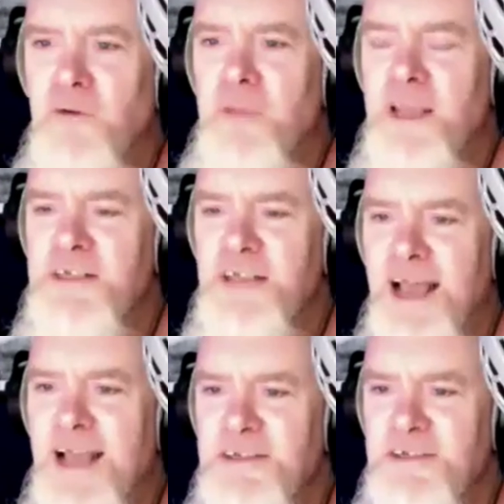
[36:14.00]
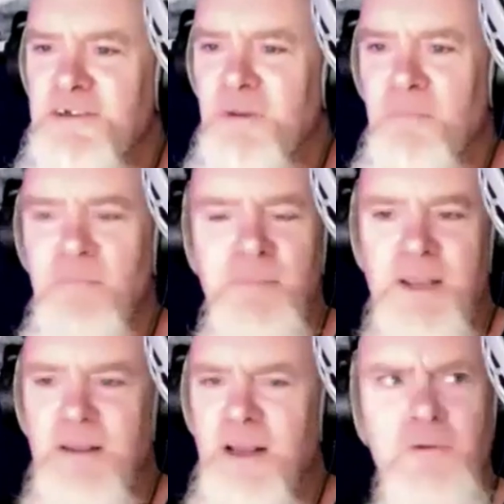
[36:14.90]
mix at some
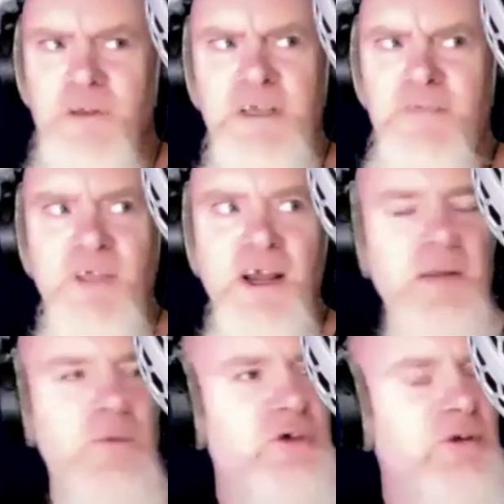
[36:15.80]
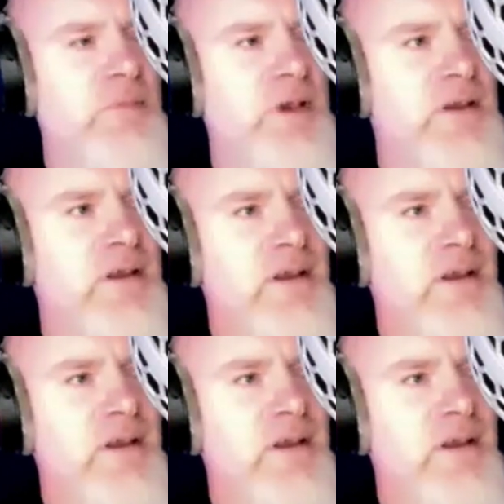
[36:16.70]
big... I don't think it's even there anymore. Some big...